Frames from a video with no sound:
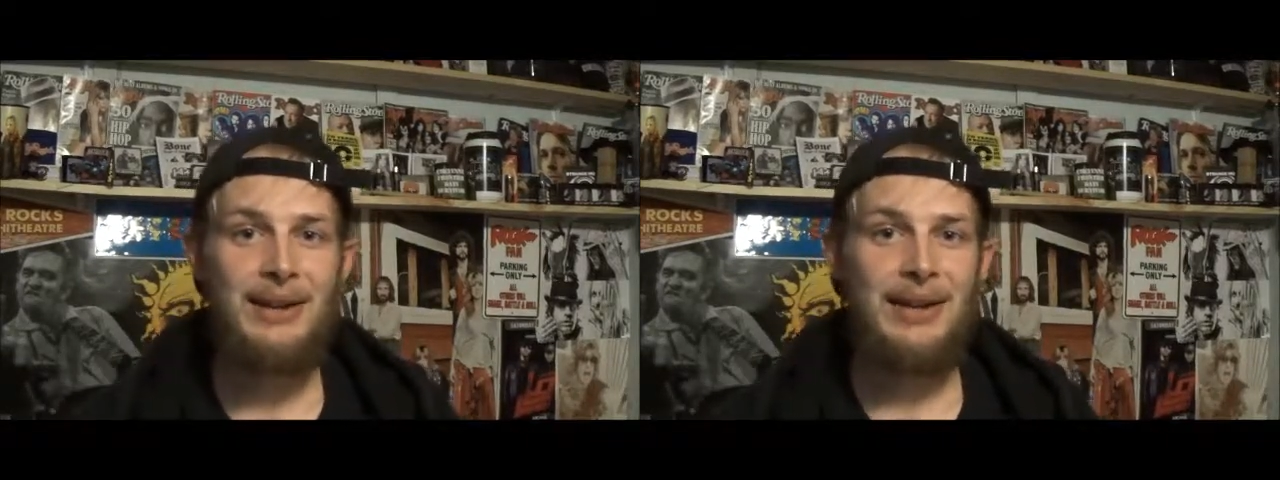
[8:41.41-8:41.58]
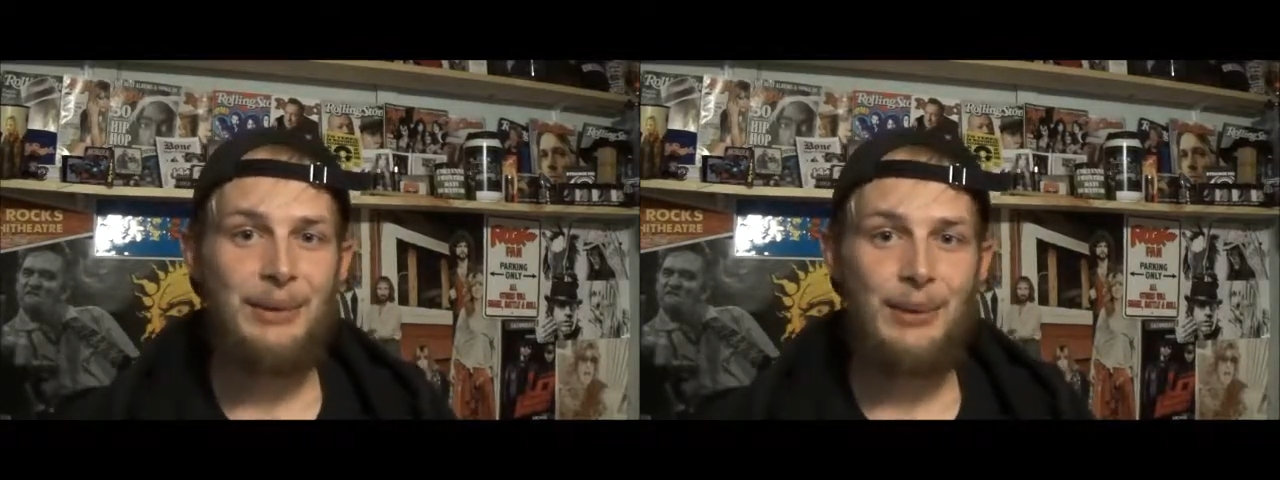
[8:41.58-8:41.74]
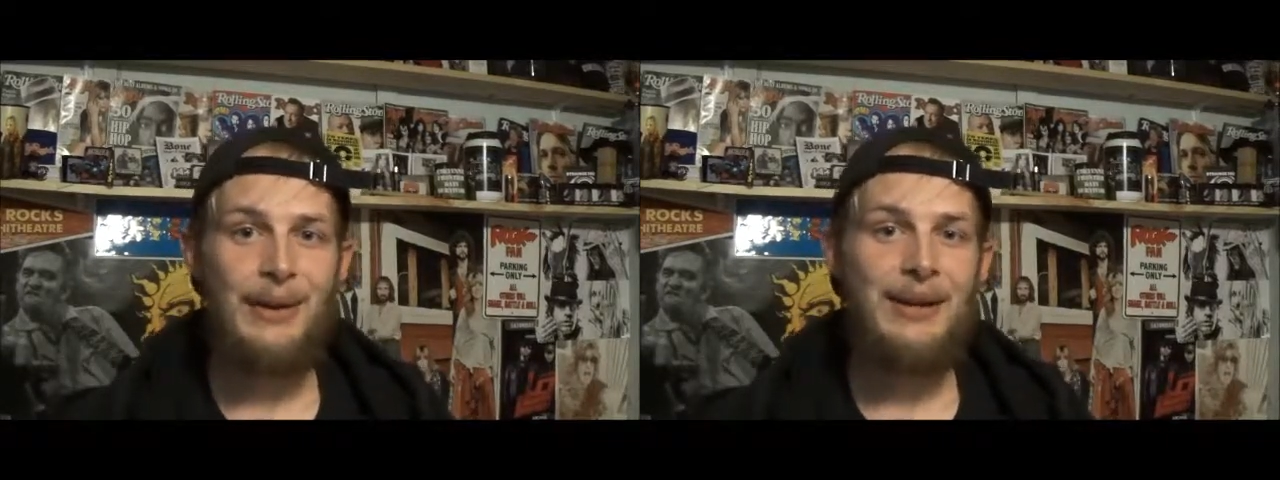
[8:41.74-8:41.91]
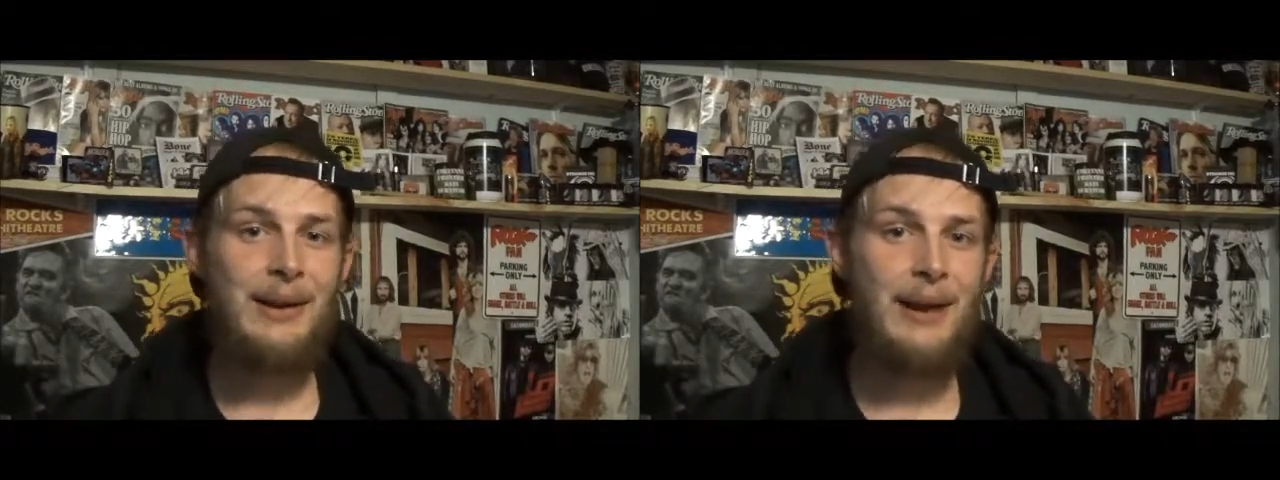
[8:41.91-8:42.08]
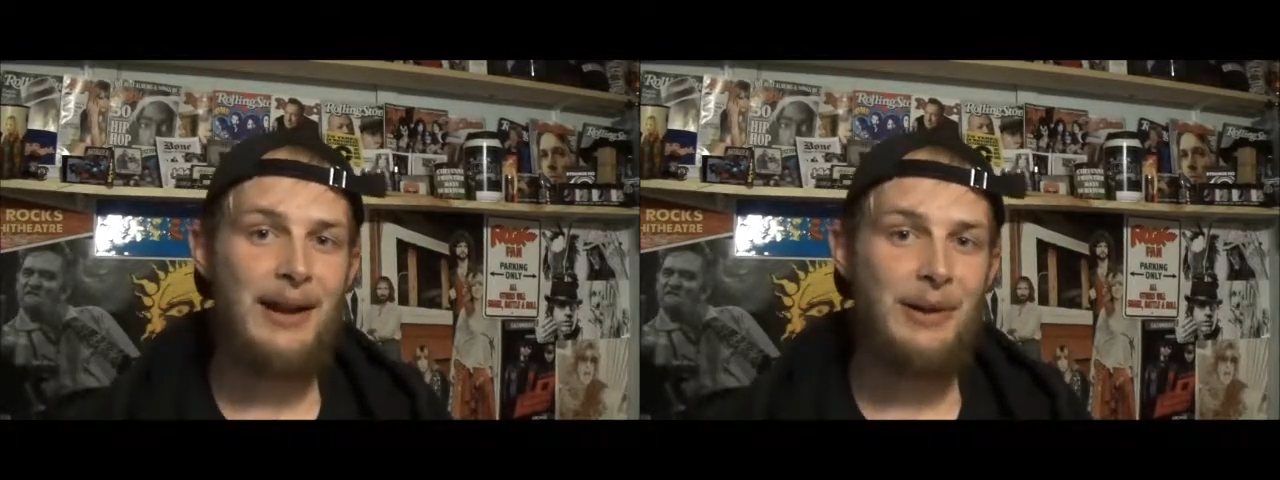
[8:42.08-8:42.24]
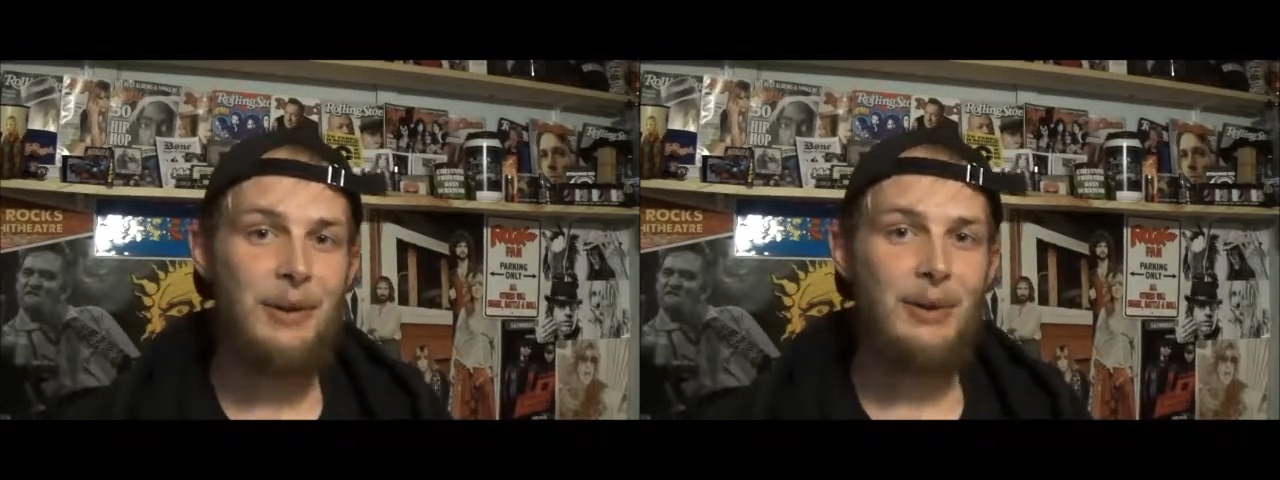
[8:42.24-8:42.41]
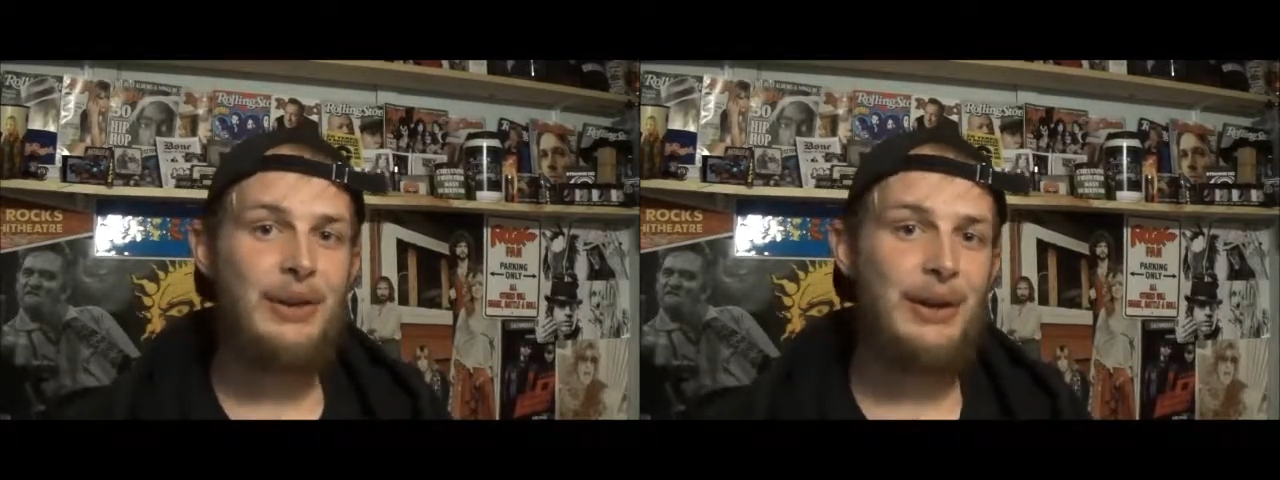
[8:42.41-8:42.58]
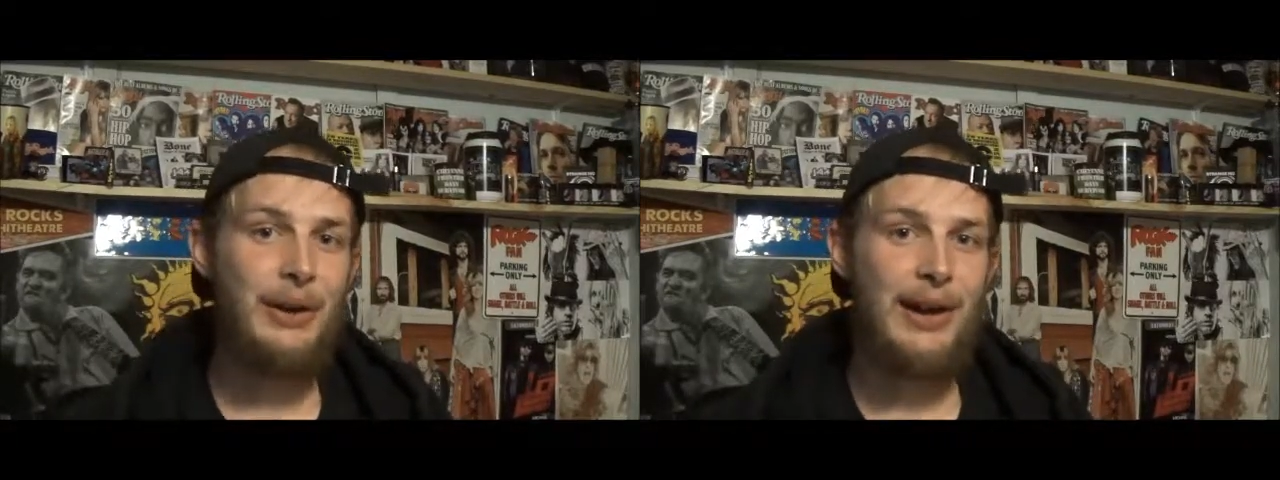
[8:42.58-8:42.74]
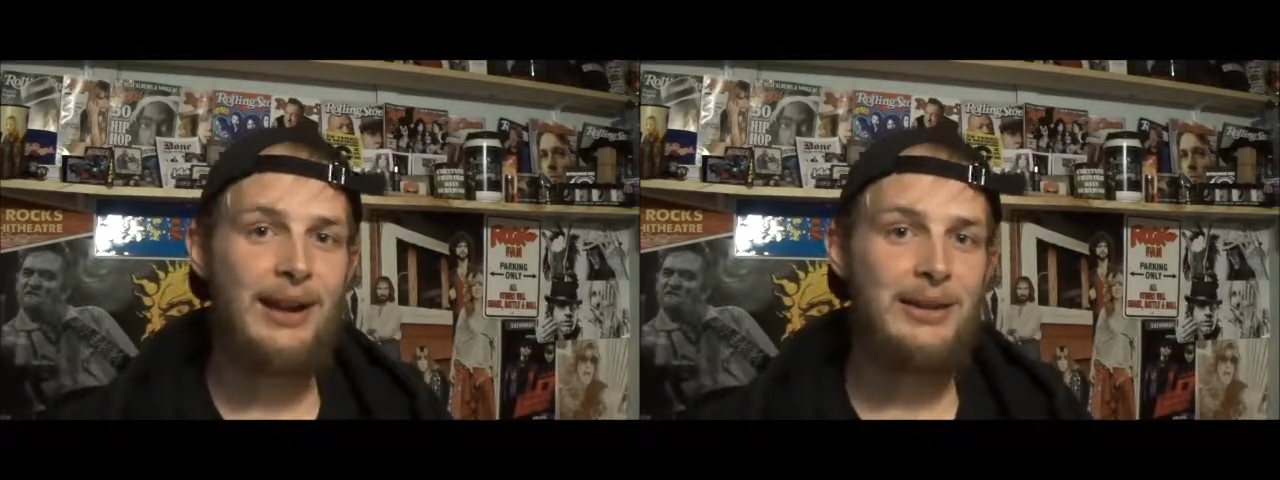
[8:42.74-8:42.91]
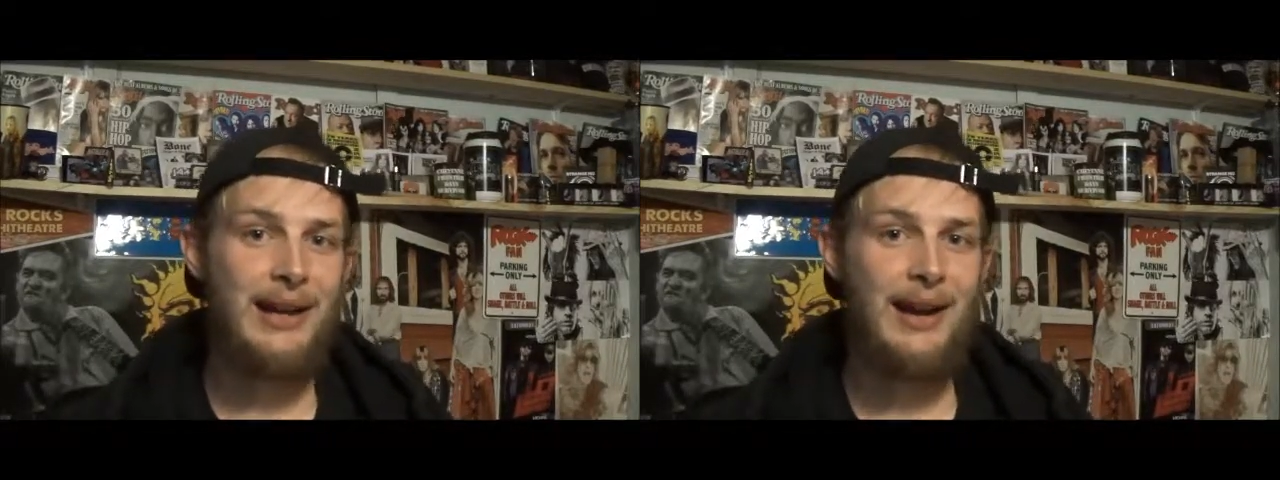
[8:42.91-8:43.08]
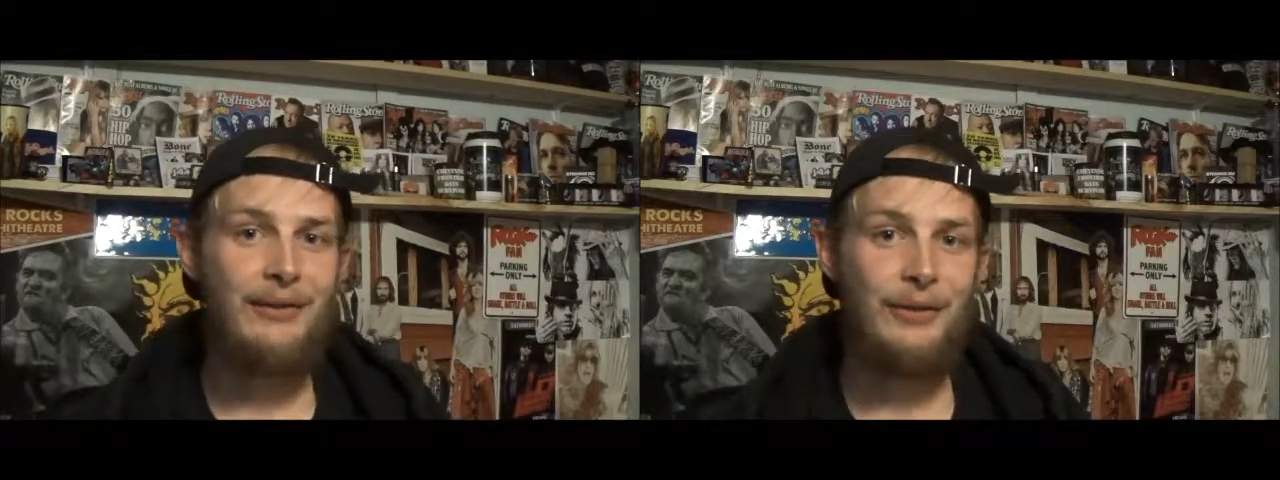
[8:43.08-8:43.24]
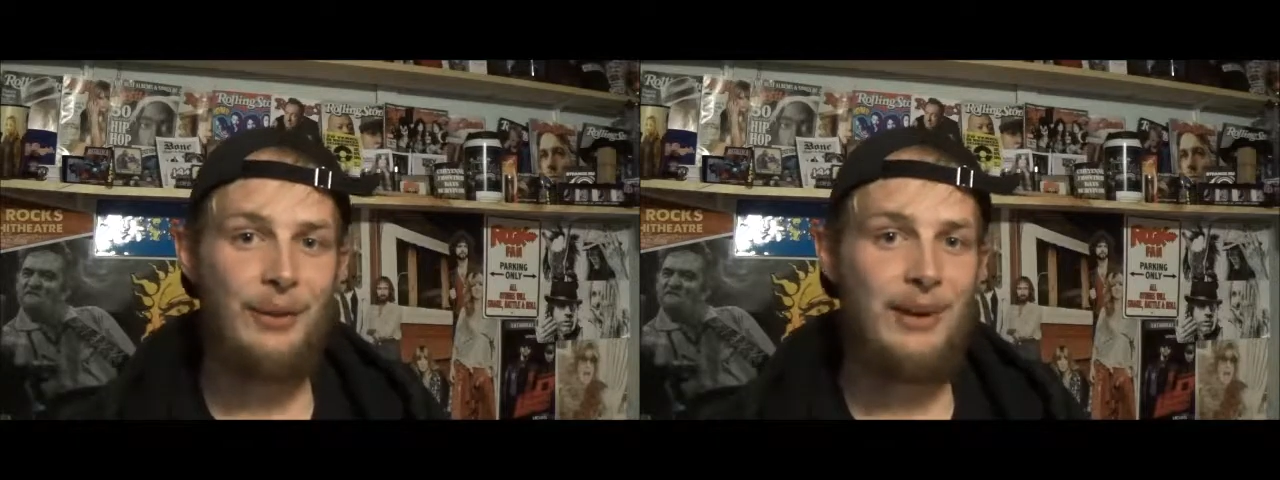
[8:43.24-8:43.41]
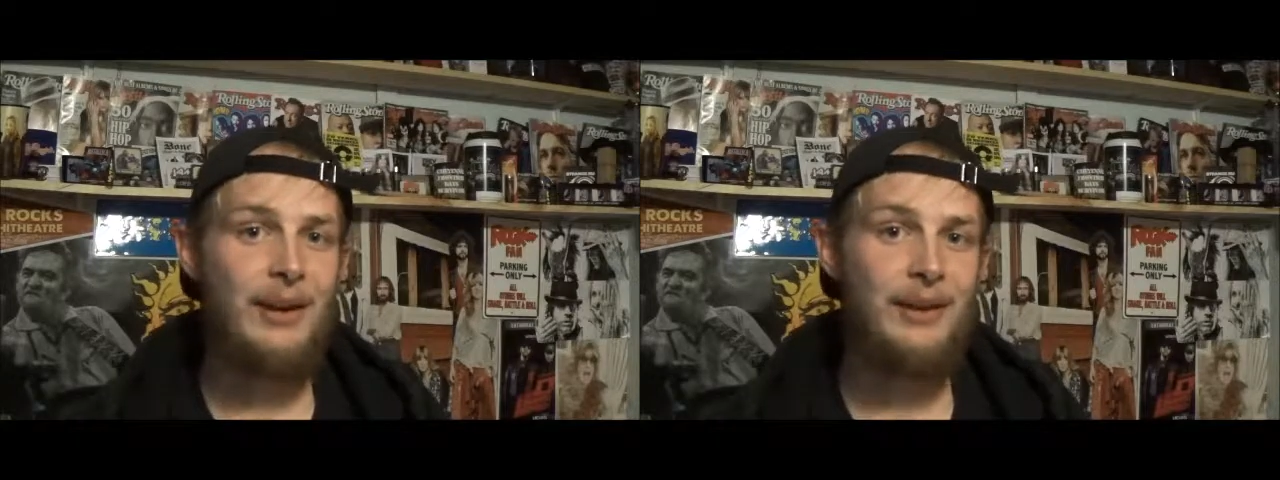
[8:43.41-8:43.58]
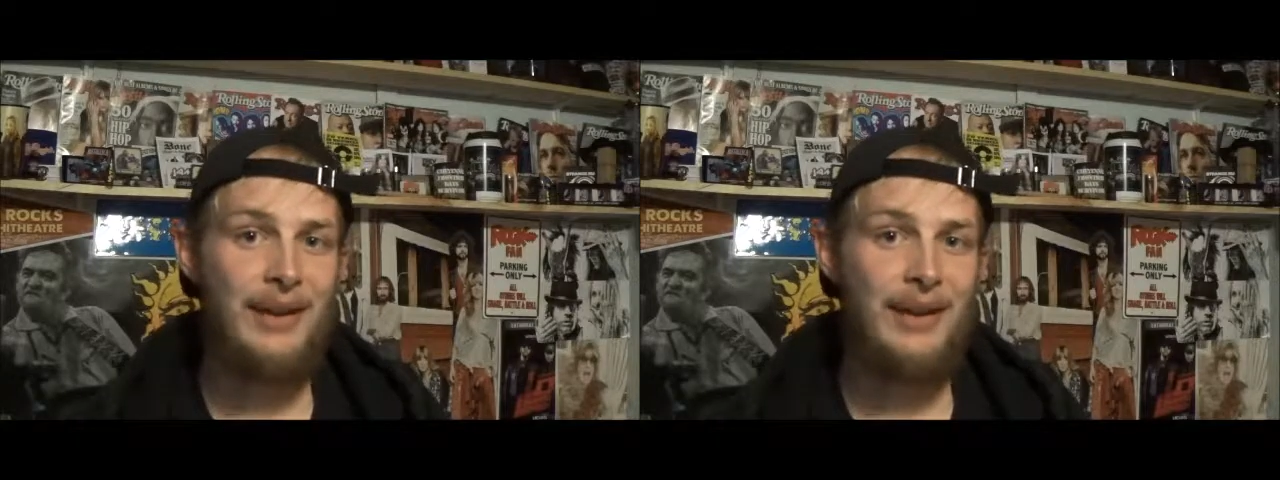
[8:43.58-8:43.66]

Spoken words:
They really know how to hold the crowd down for real,